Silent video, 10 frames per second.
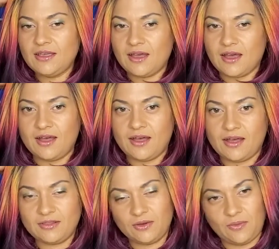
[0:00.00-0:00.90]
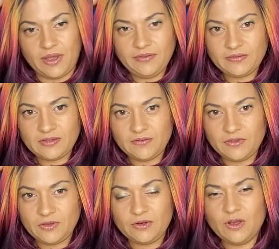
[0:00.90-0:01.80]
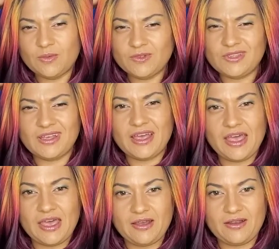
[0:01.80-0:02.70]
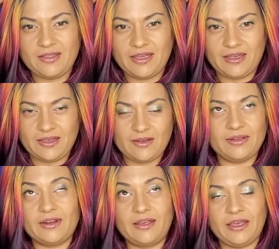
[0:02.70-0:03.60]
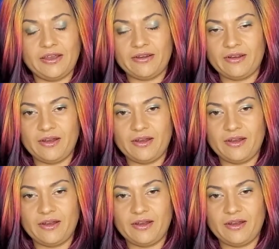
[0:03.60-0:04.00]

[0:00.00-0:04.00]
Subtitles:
on the wefts of the unit, almost like a hair, not a hair,